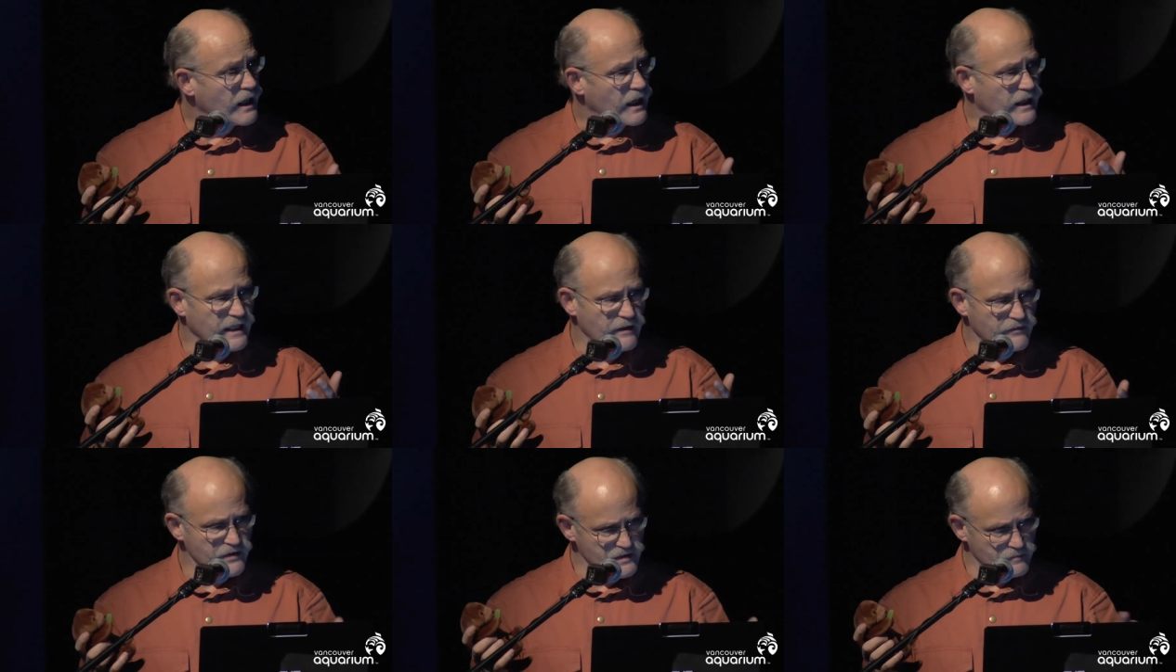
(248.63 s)
I'll
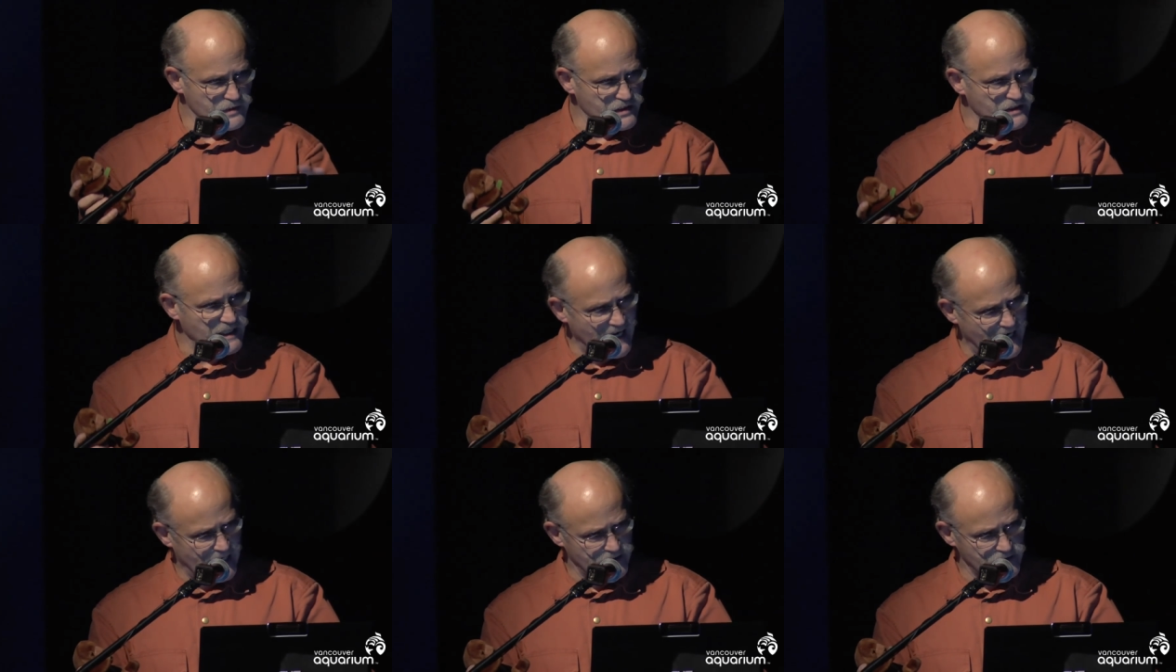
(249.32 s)
give you some
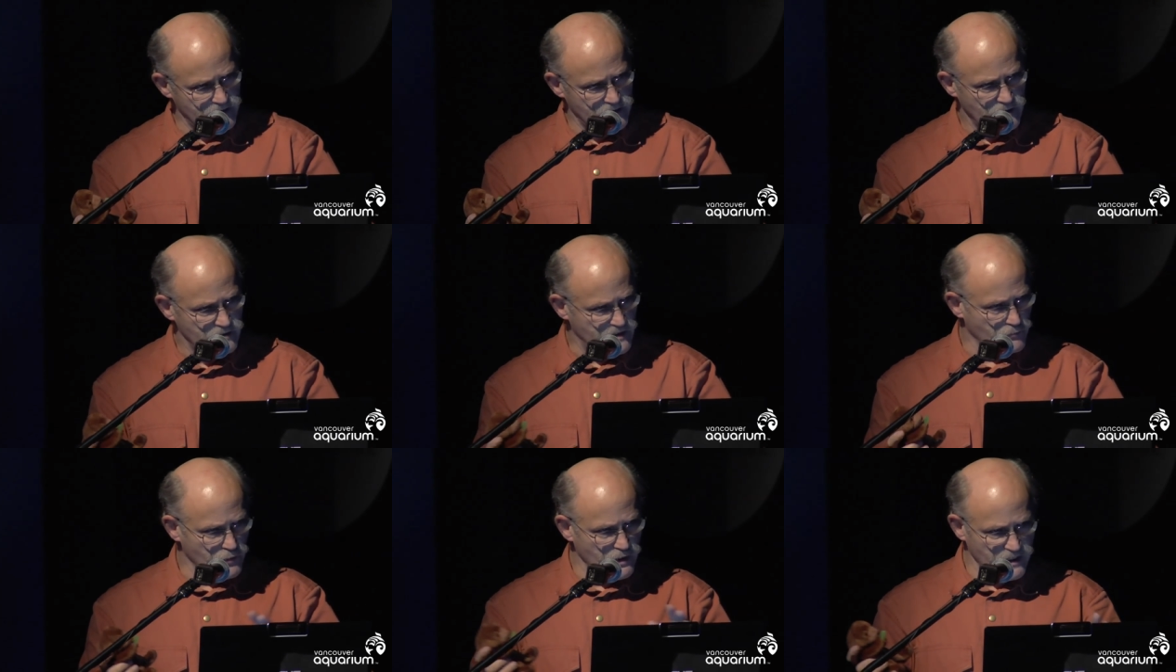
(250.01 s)
stats,
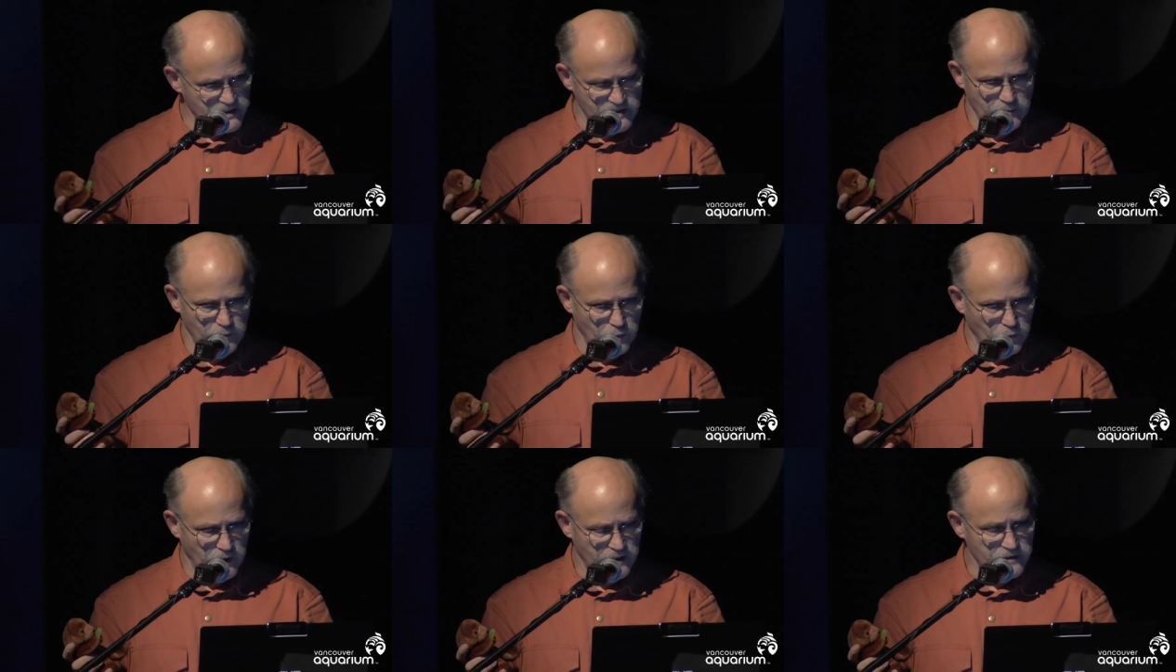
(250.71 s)
some really
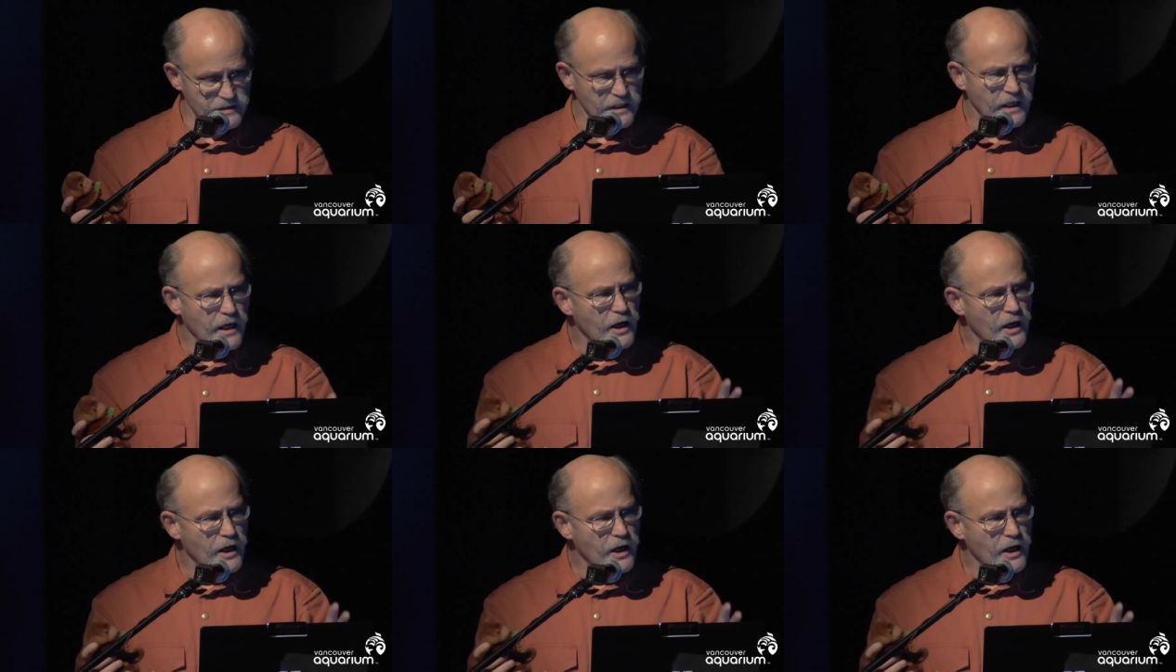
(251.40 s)
simple ones.